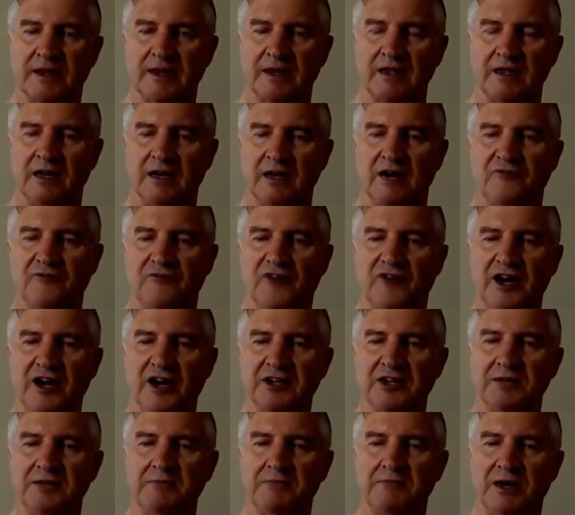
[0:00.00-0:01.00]
I find
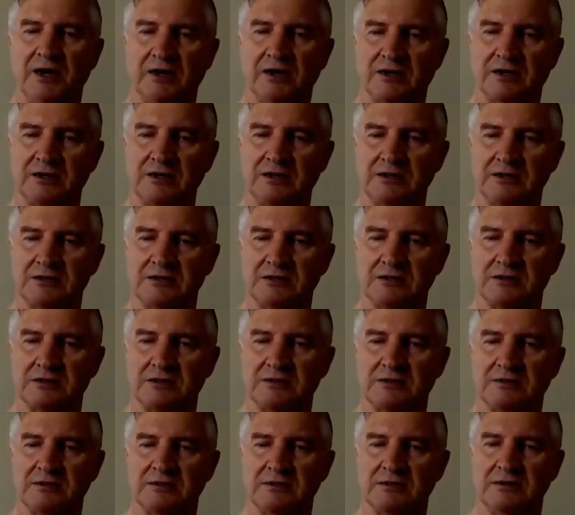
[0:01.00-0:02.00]
the Americans
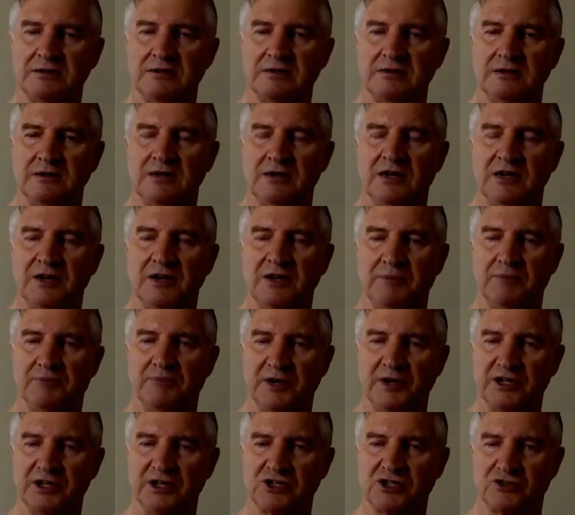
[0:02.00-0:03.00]
and the
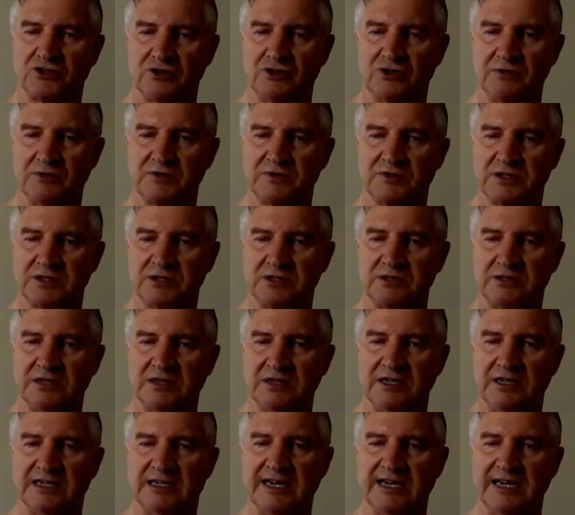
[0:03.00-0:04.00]
British troops need
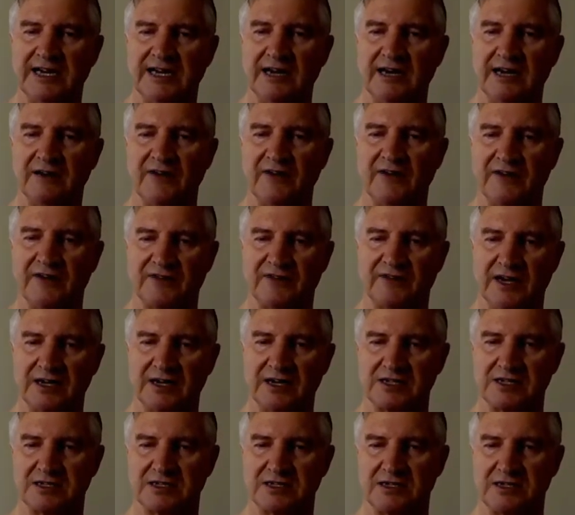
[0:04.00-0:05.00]
to get out of
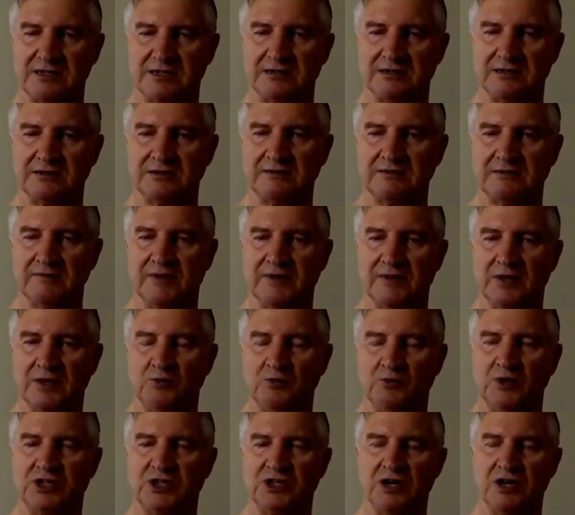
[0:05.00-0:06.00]
Afghanistan. We
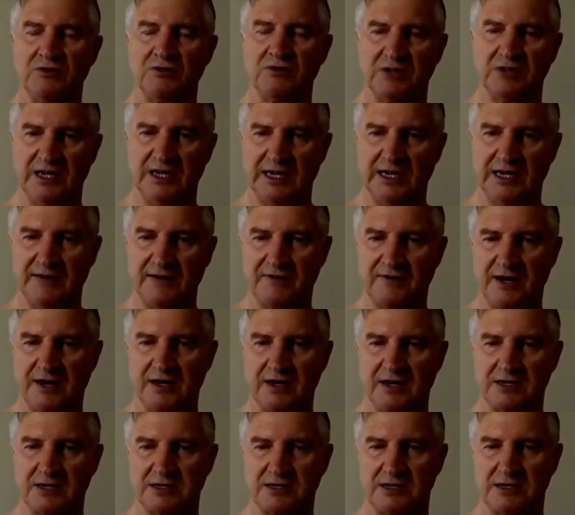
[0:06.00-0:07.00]
don't need
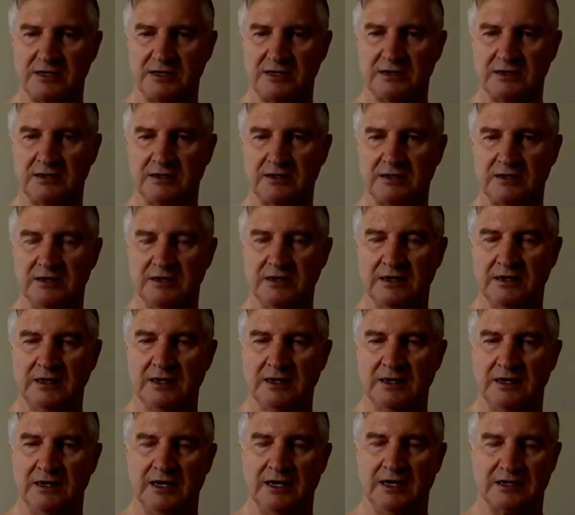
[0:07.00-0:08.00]
Afghanistan.
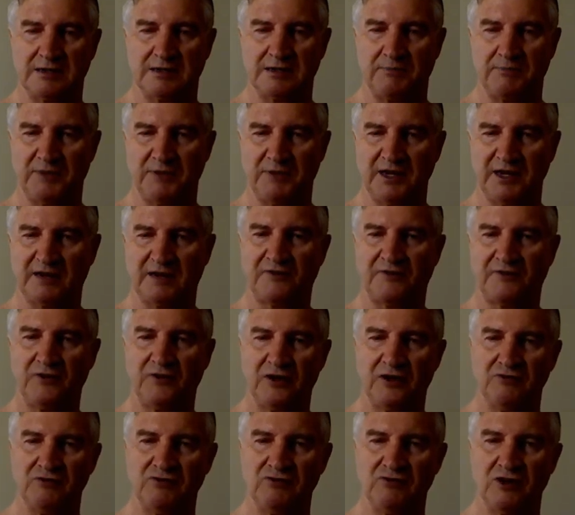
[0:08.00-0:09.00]
It's a place full
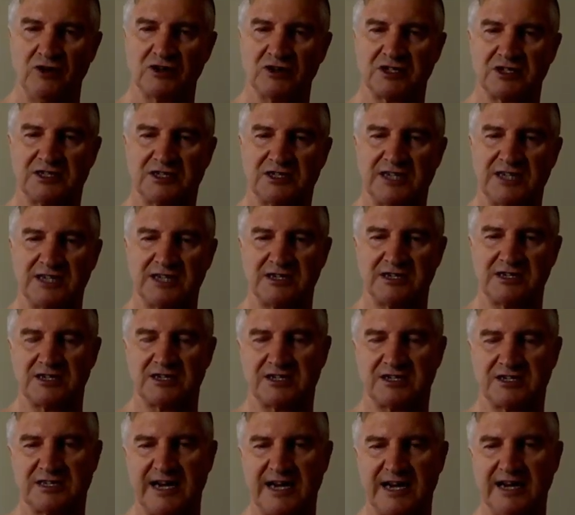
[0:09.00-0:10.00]
of rocks, desert,
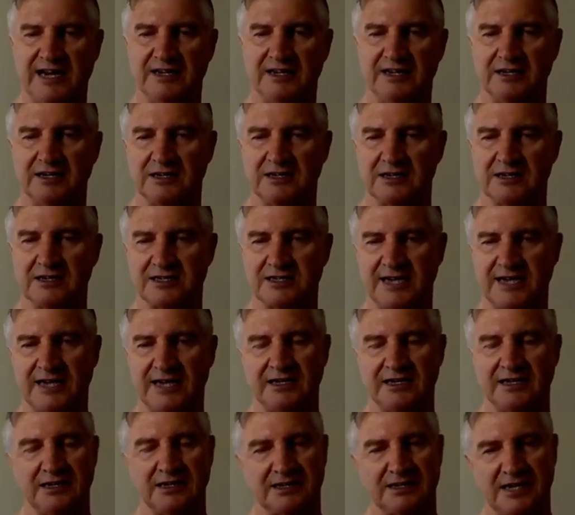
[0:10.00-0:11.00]
sand
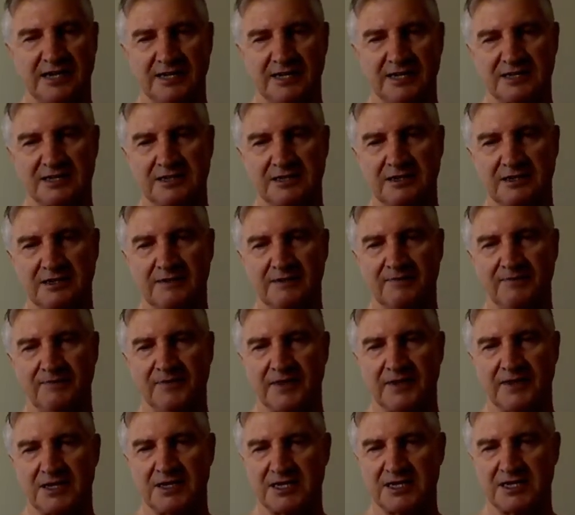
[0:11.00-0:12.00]
and dust,
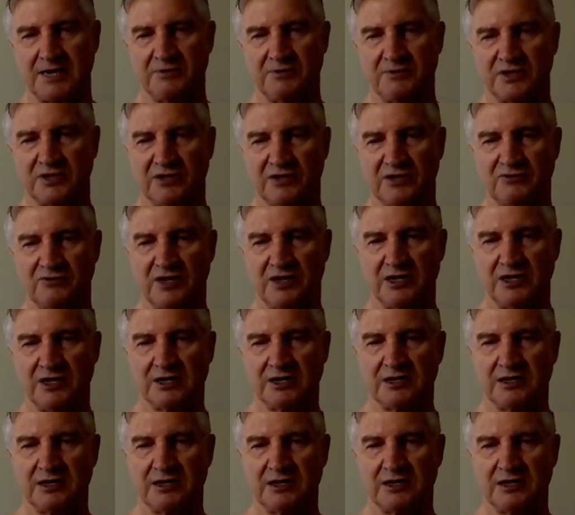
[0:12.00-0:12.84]
same as Iraq.